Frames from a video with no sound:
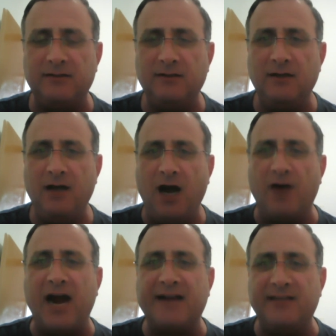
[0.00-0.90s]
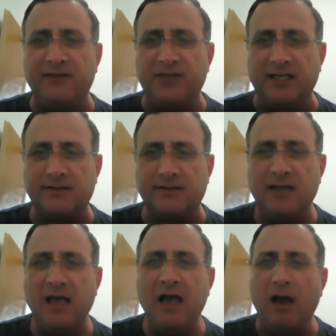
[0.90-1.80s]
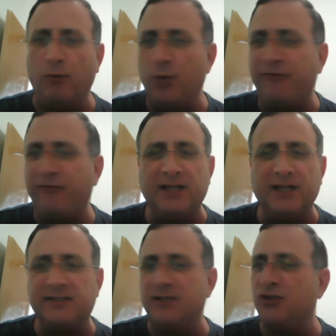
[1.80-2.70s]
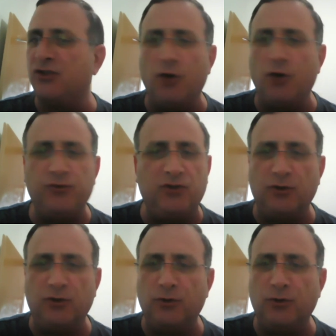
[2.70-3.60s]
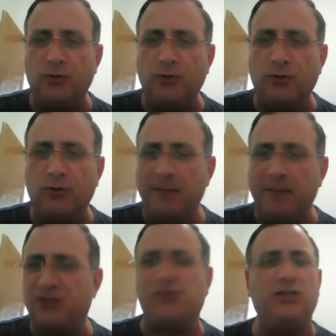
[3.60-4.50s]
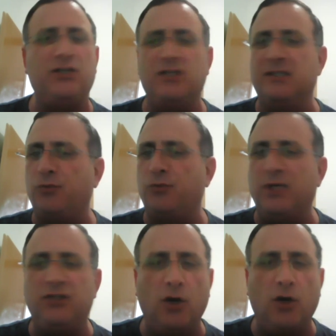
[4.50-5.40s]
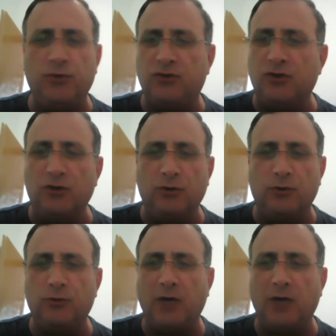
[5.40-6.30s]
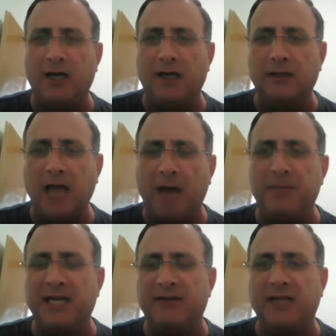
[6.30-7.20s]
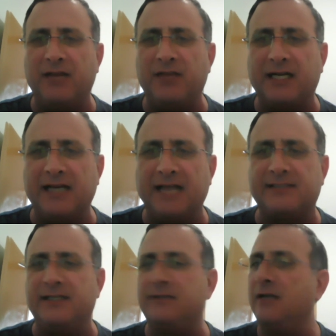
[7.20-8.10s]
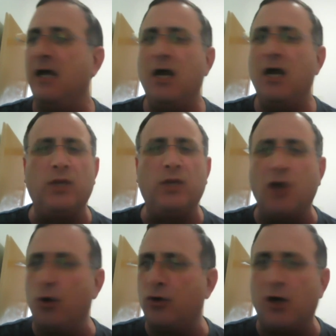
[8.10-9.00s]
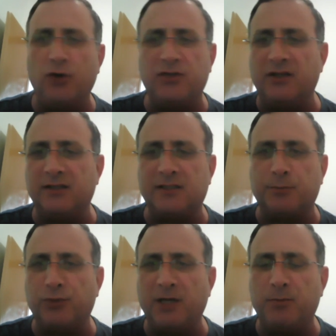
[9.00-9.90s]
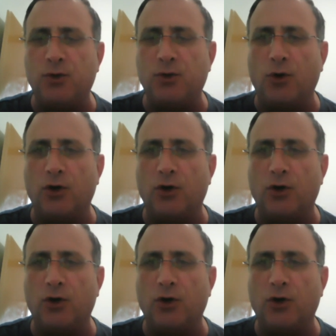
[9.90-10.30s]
our activities. We, for instance, don't do demonstrations. We don't do lobbying in the Knesset. We don't go to the Supreme Court.